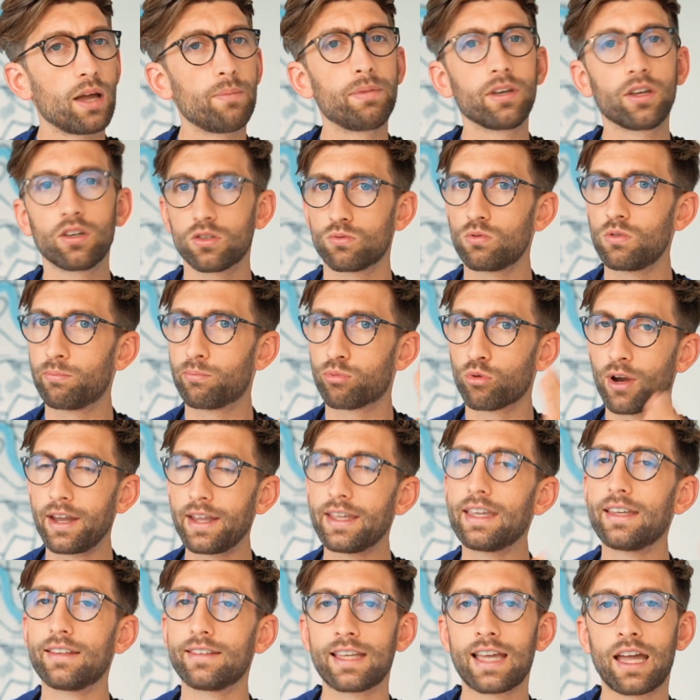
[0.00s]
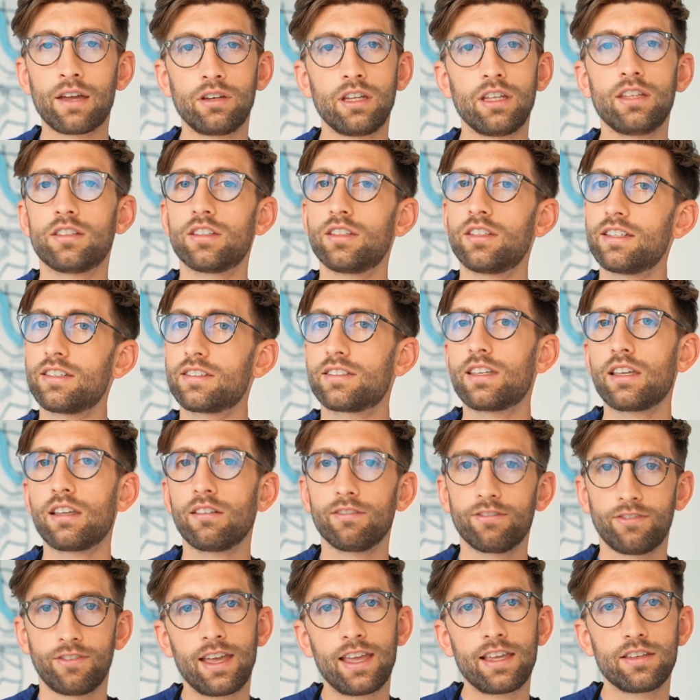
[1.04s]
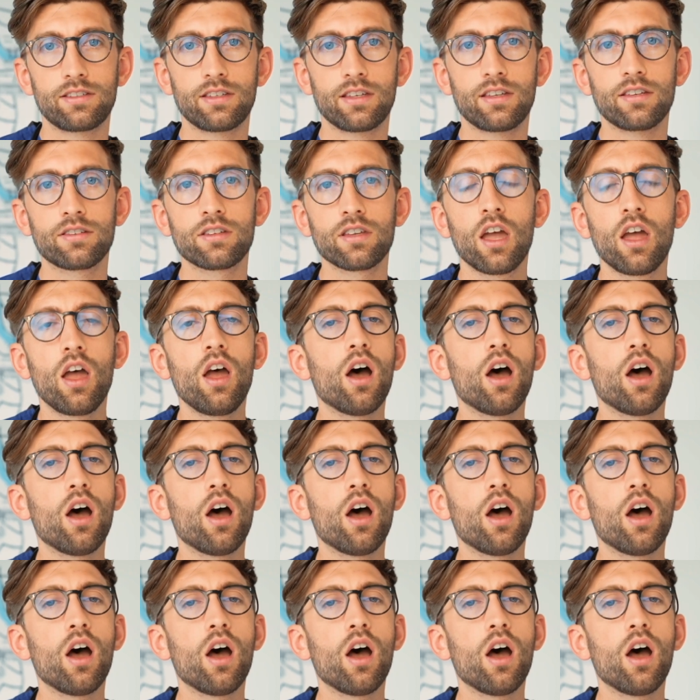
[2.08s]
because we break it down into distinct phases.